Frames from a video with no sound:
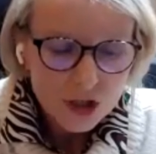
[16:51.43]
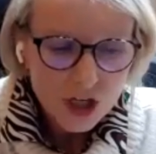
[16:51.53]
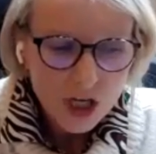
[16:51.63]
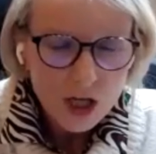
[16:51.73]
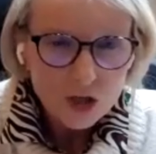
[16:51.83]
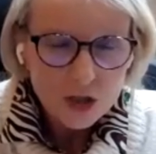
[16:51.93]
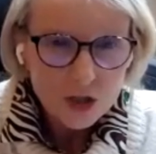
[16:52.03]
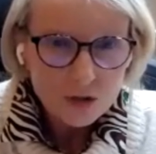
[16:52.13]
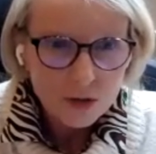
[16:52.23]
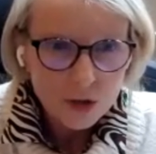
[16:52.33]
change
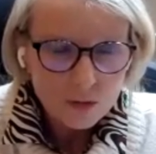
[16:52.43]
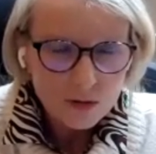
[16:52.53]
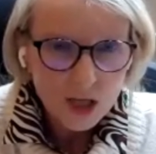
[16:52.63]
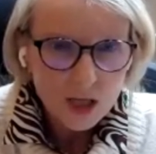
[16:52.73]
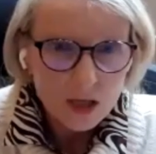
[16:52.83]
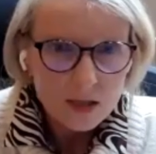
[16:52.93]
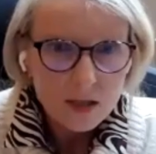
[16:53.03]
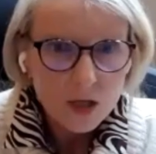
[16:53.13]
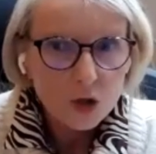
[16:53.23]
and do new things,